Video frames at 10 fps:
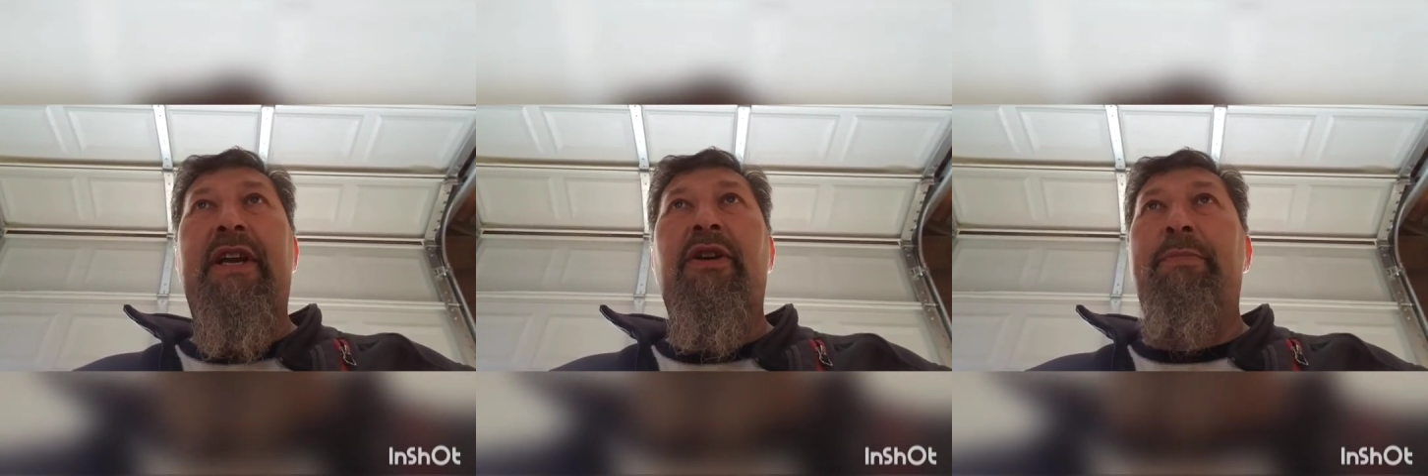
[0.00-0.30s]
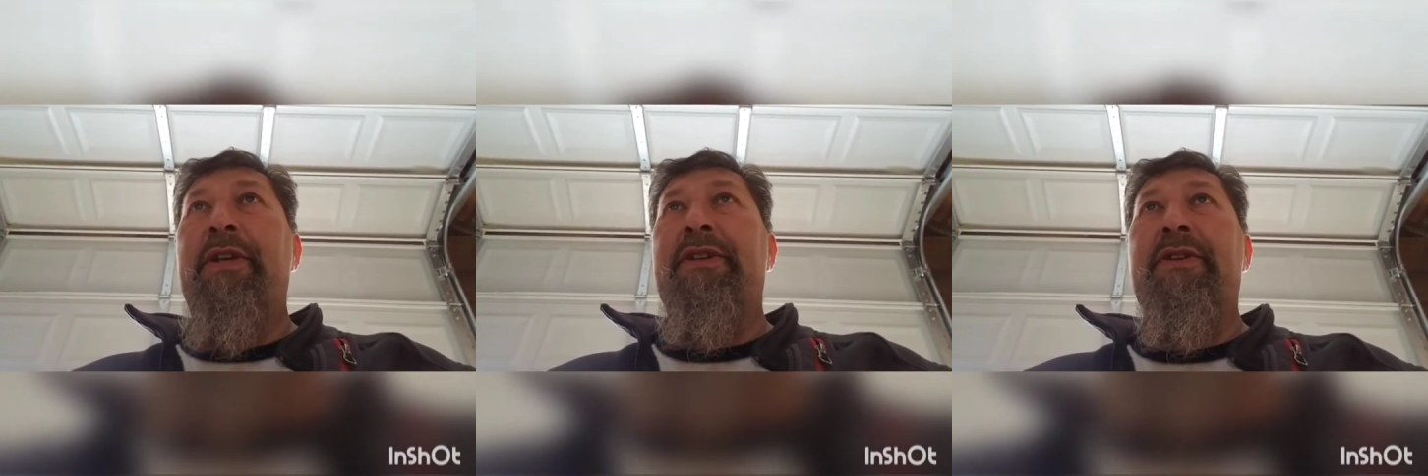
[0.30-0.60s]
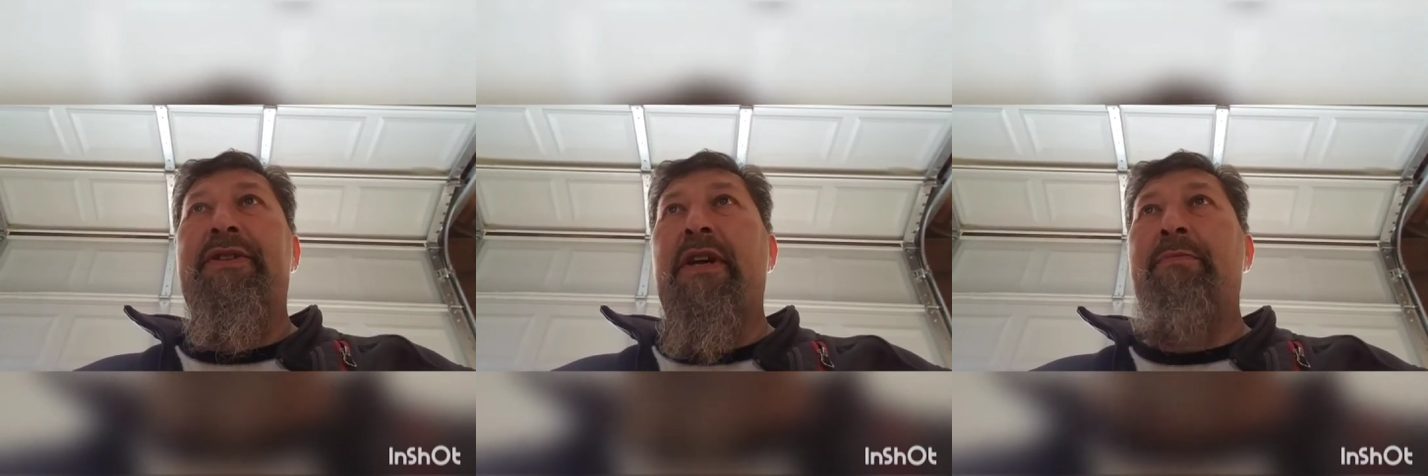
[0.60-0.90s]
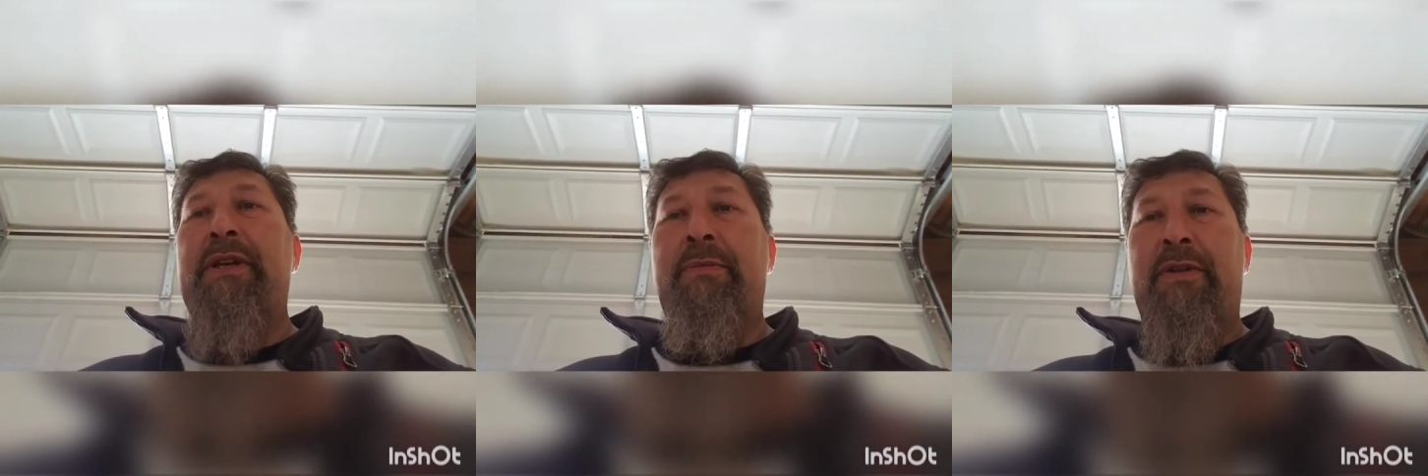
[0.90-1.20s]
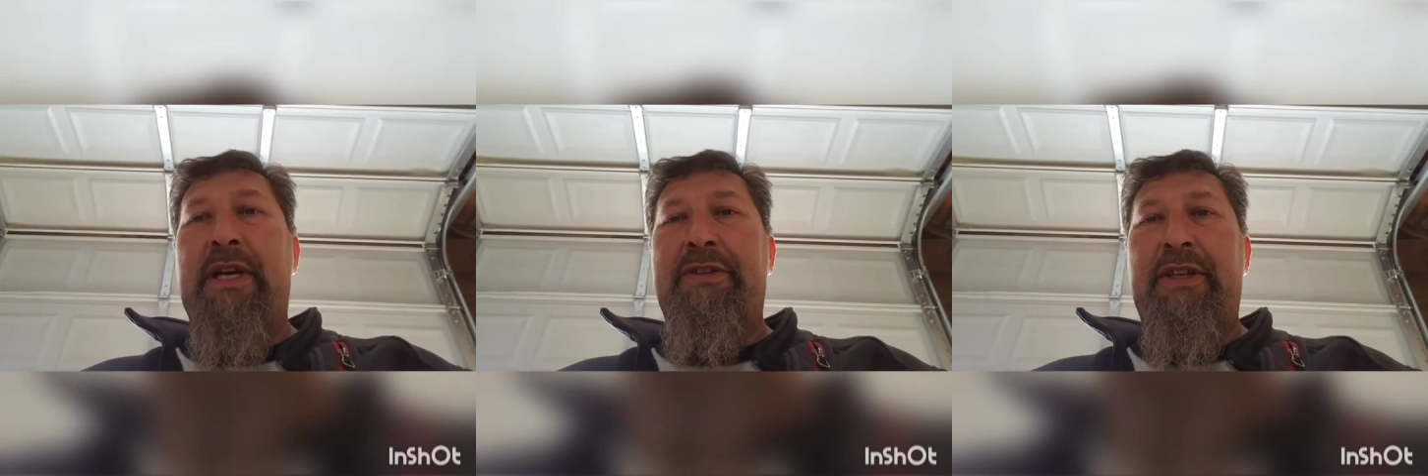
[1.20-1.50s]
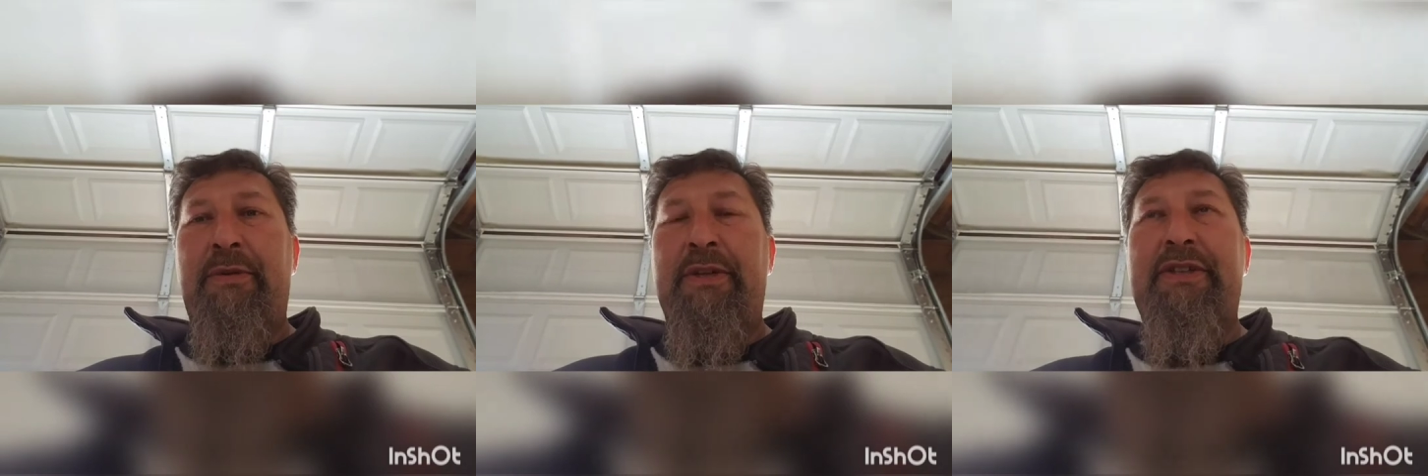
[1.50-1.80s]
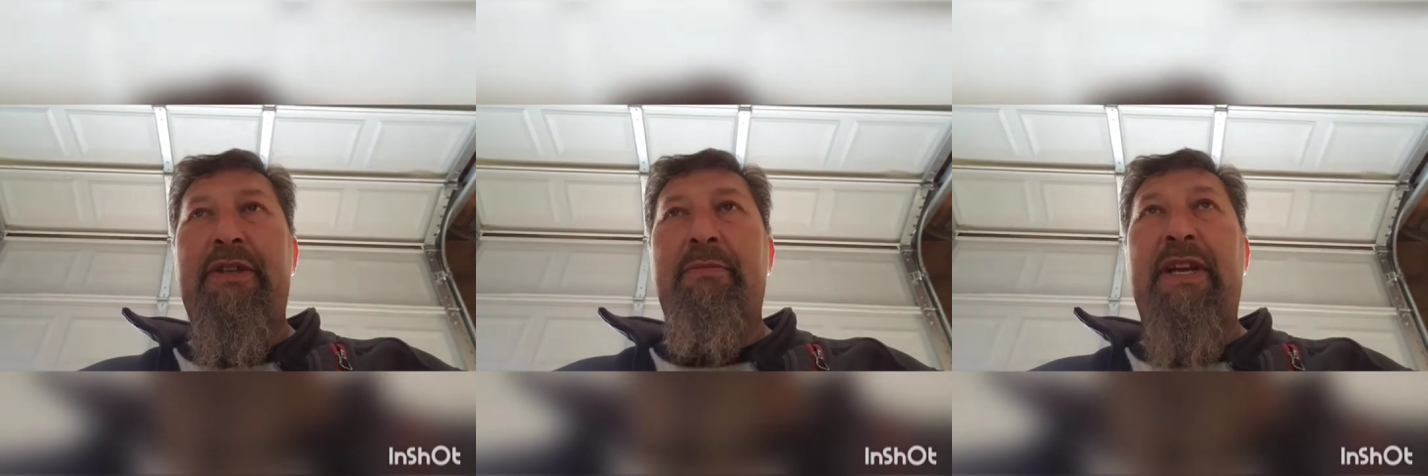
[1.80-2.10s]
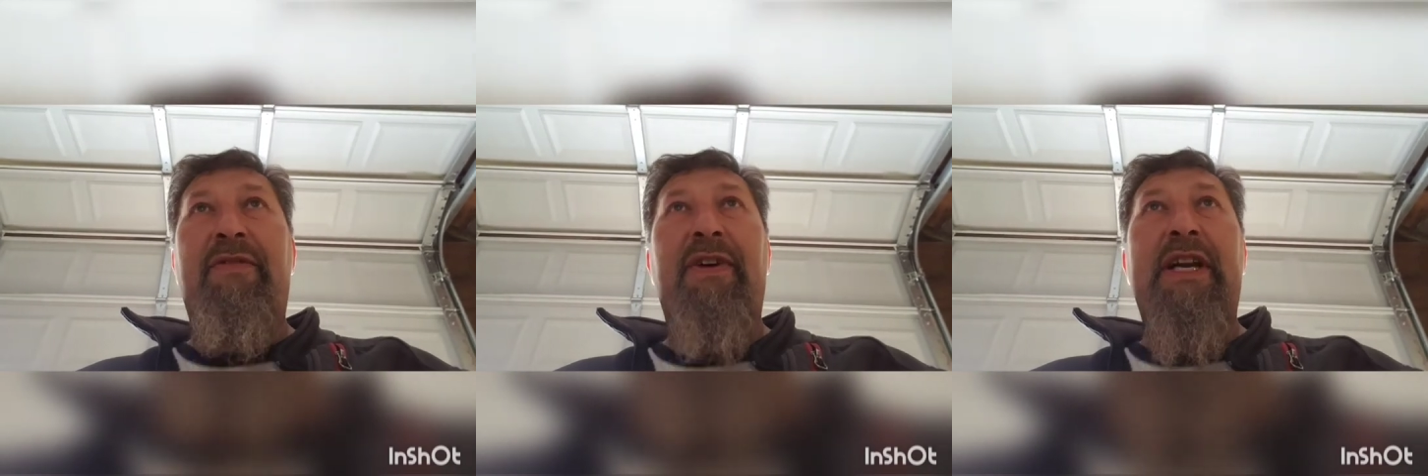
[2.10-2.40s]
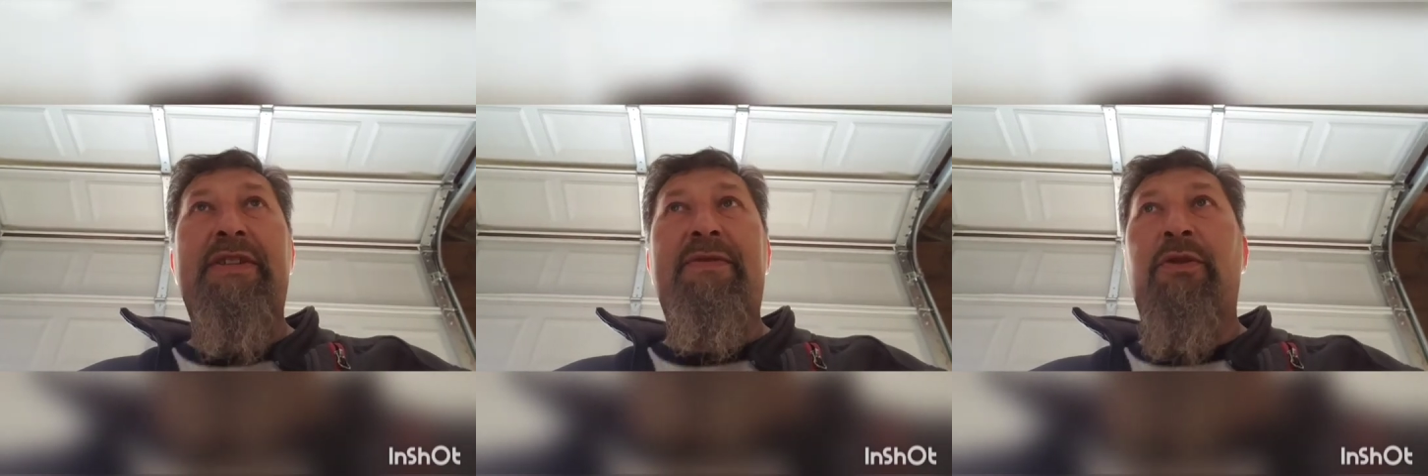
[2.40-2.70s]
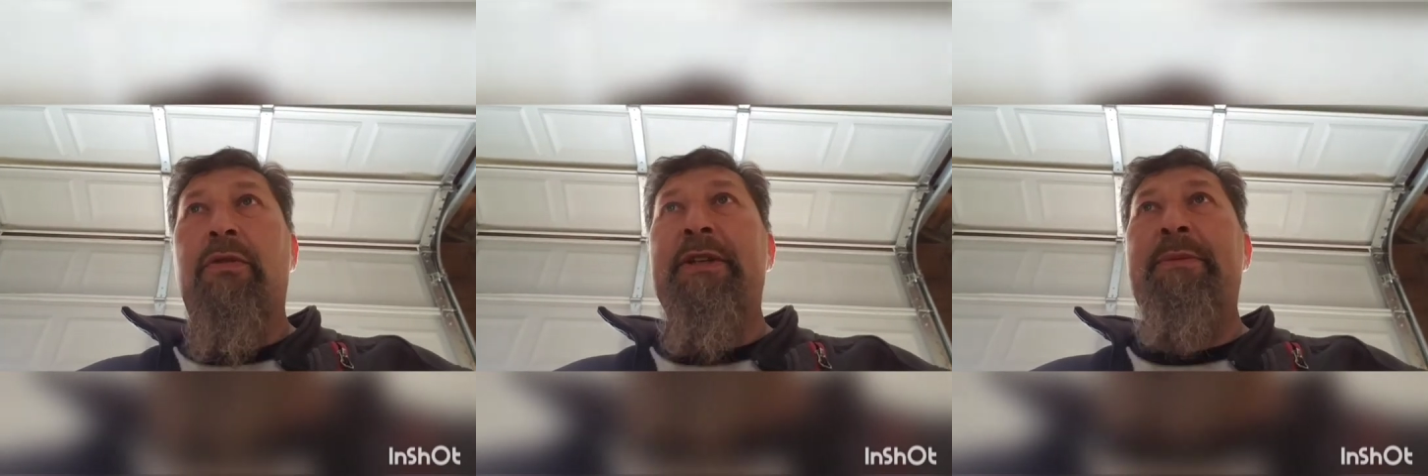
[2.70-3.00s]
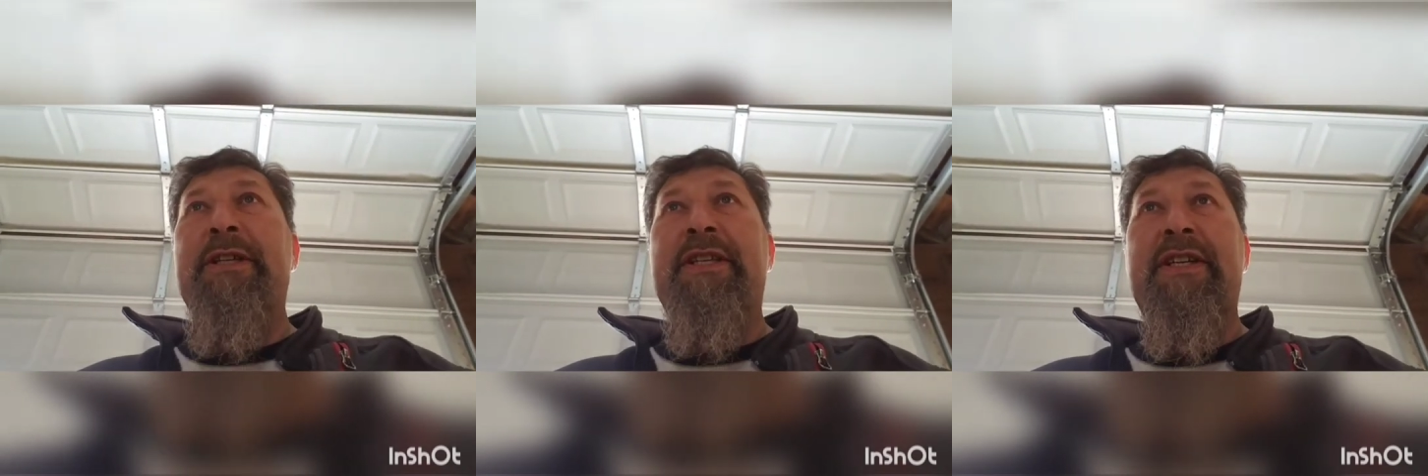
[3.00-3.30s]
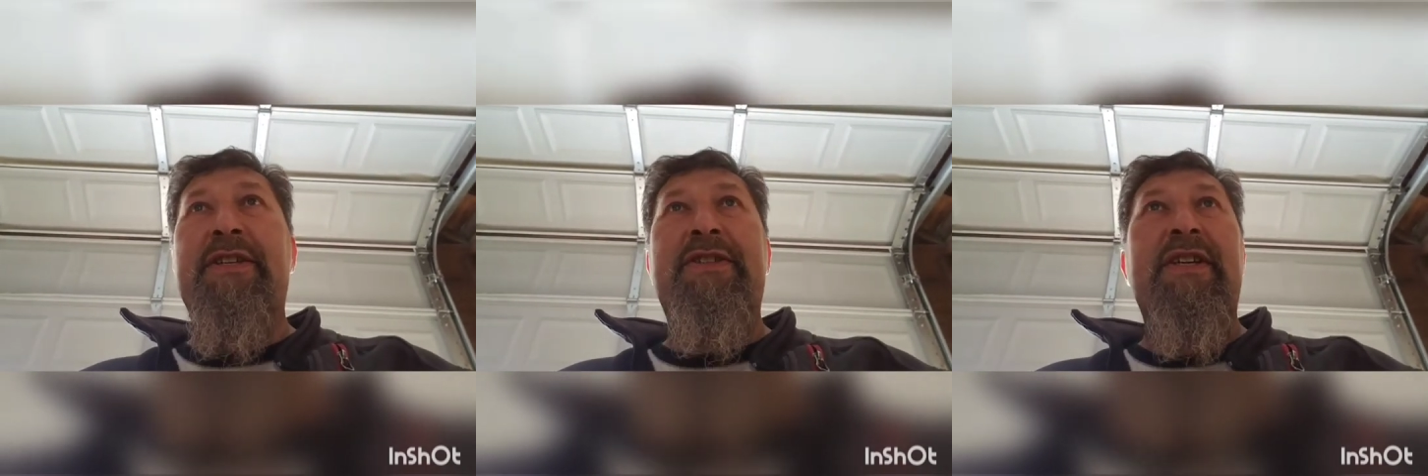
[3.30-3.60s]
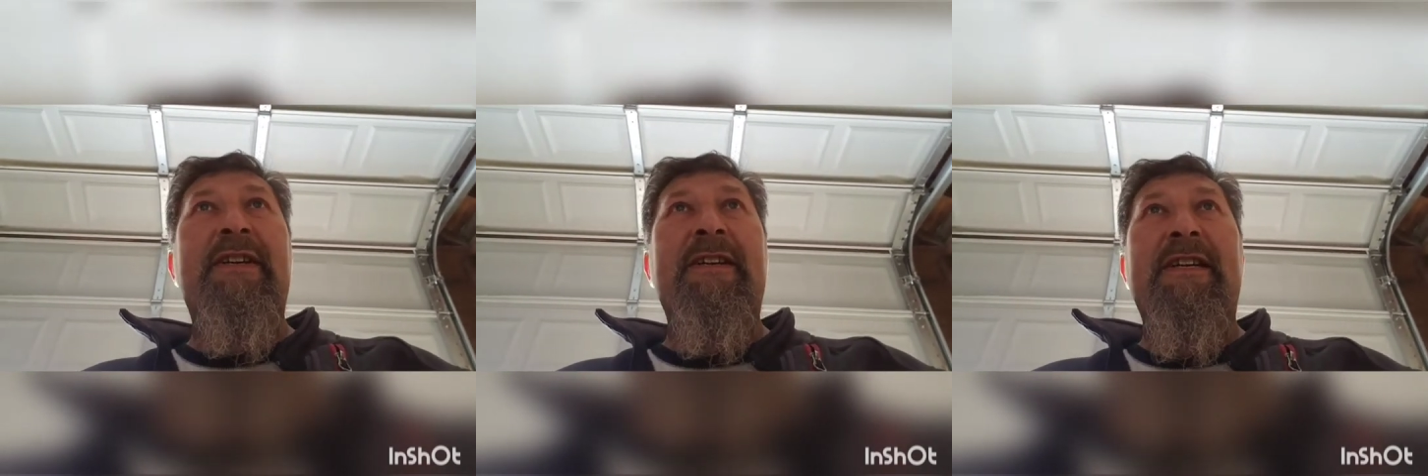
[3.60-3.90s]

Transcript: and I hope that there's some people out there with some advice for me because,